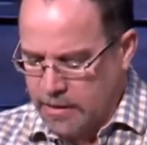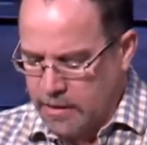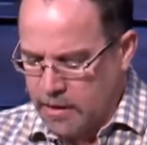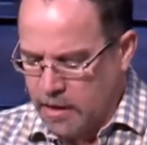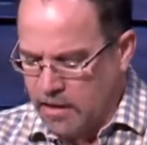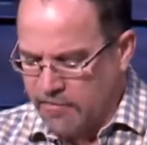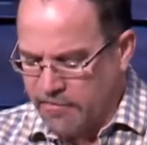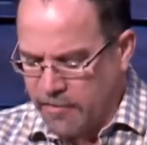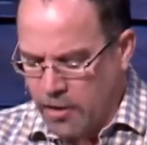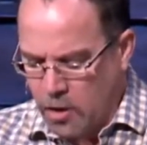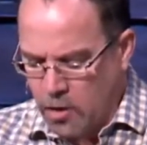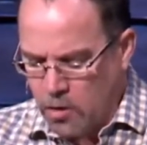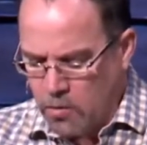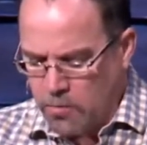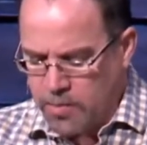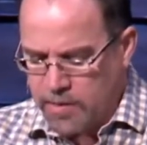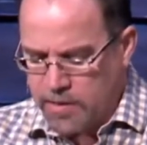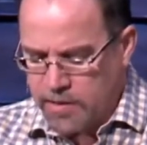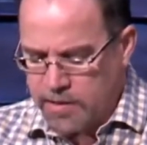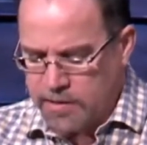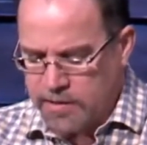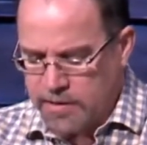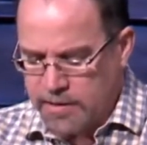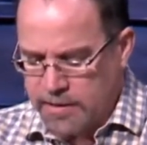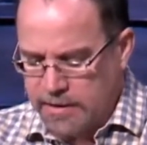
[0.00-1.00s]
of hope.
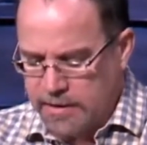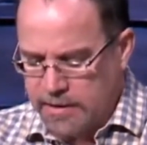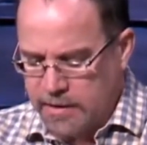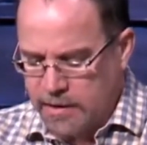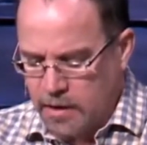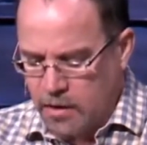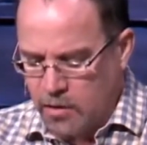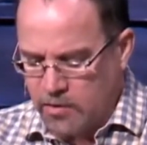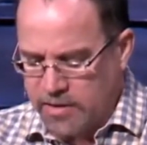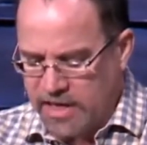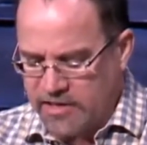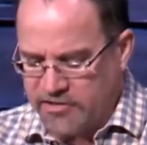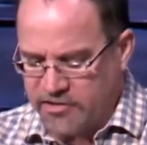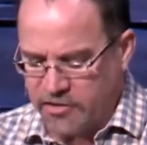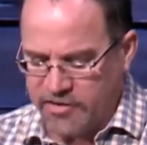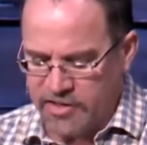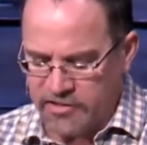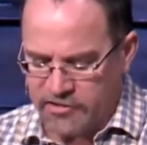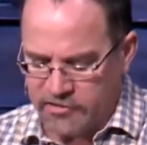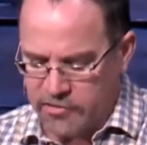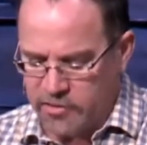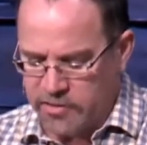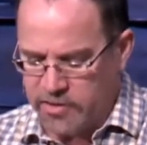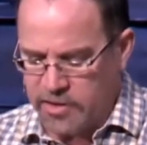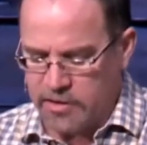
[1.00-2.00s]
Okay, so
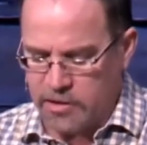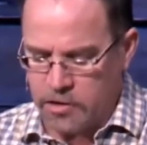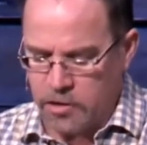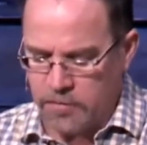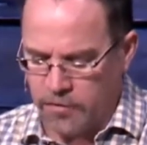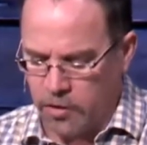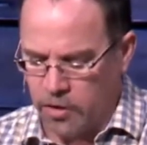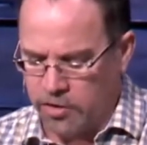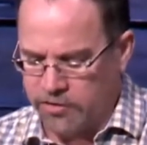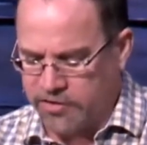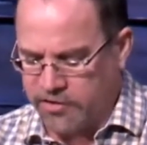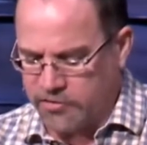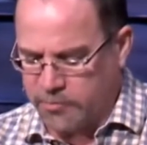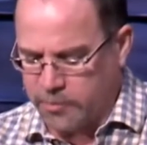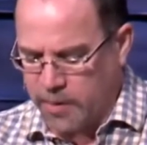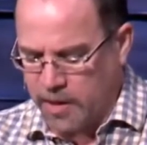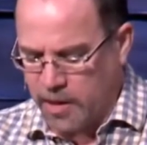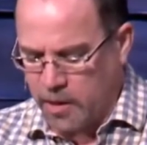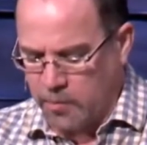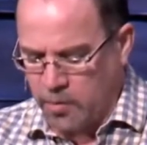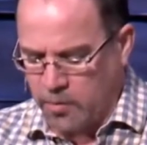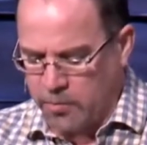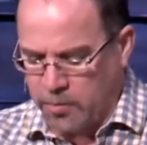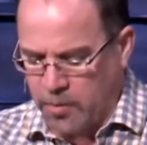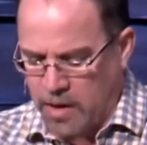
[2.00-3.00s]
you've heard this
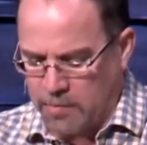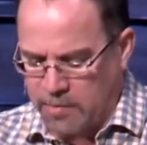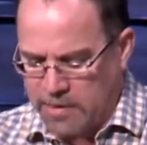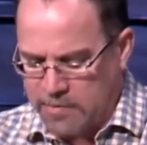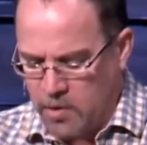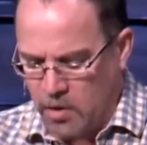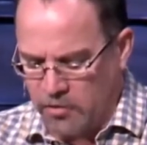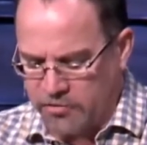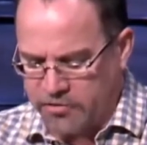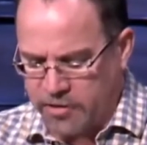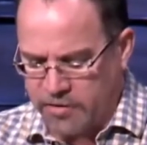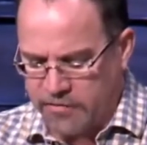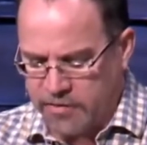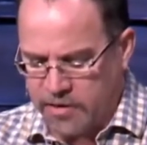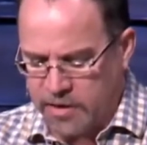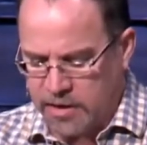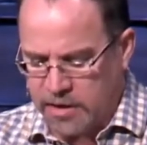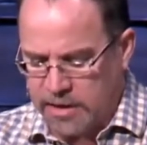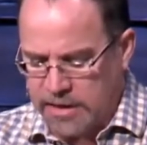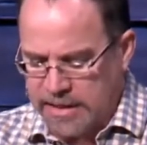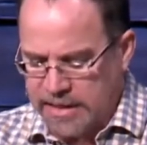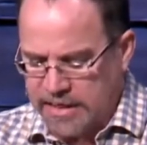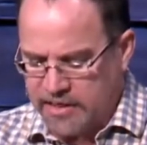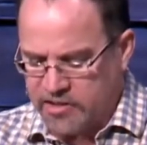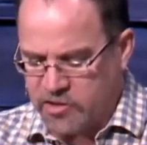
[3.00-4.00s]
parable, probably most of you.
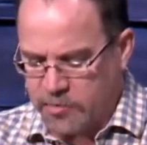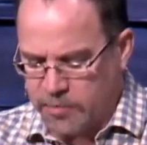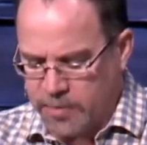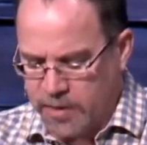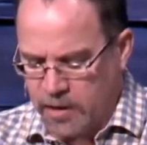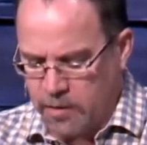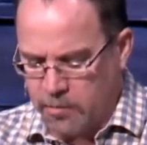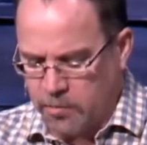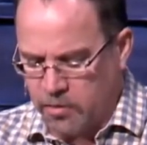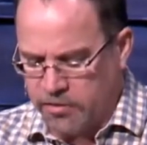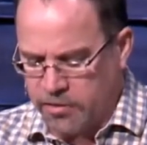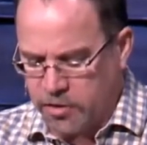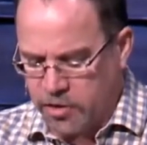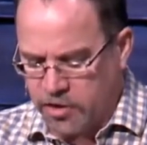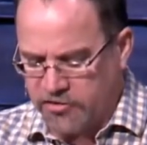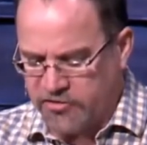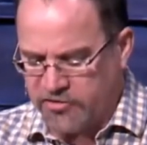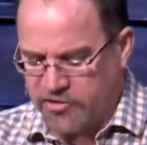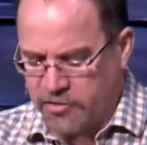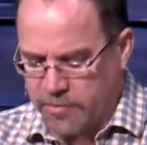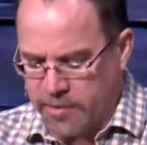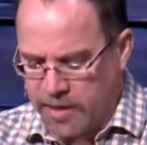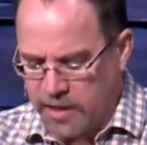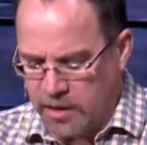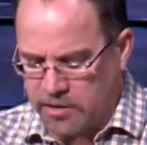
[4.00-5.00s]
It's the parable of the Good
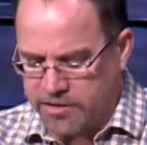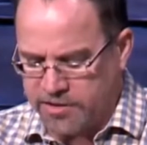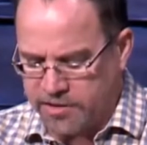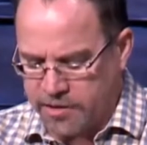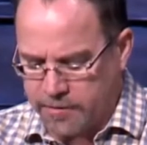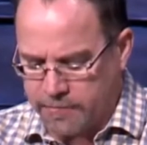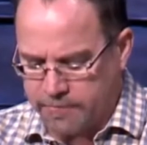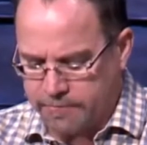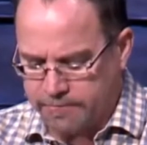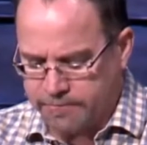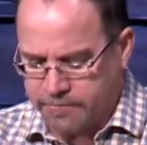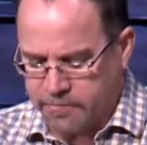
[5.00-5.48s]
Samaritan.